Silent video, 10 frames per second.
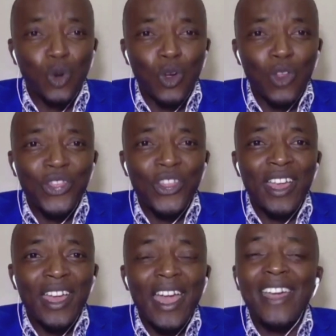growth
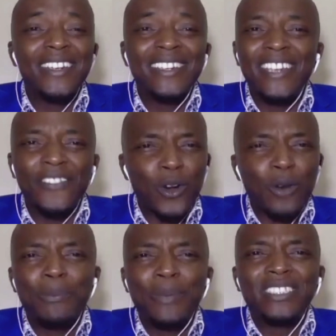and
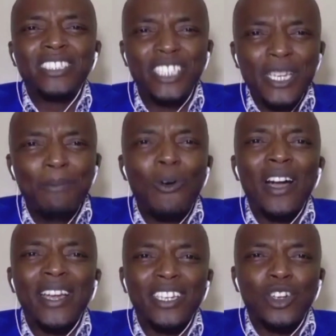development,
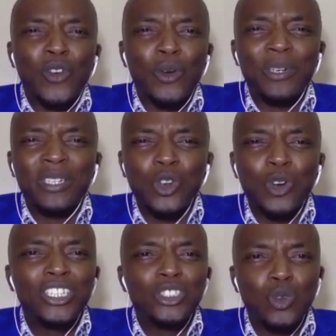teamwork and development,
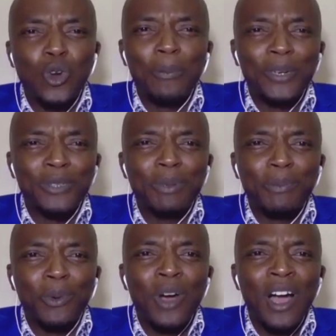talking to corporate
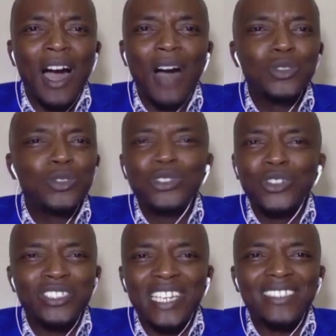people. How do you
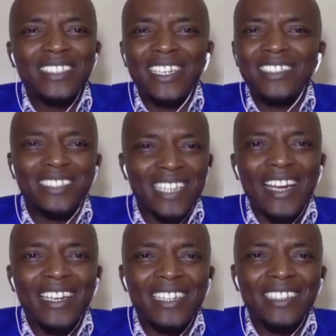not just get
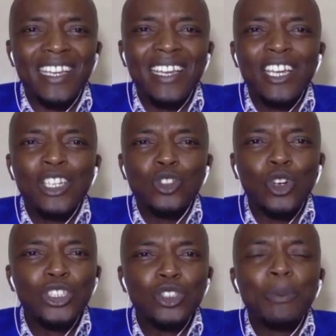stagnant?
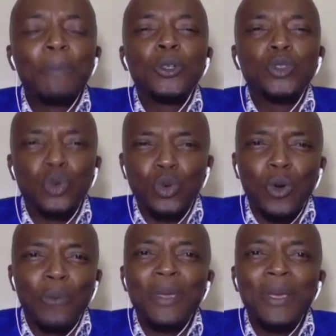Talking to people to
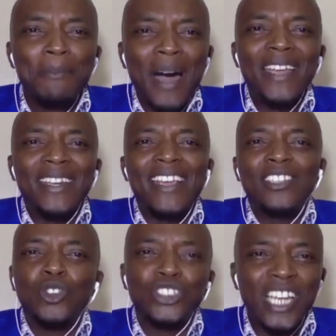grow. Mine
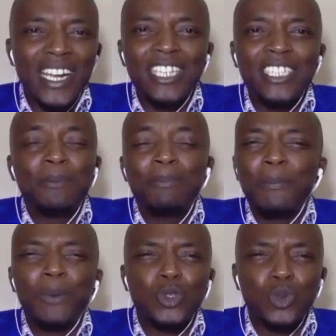is on challenging people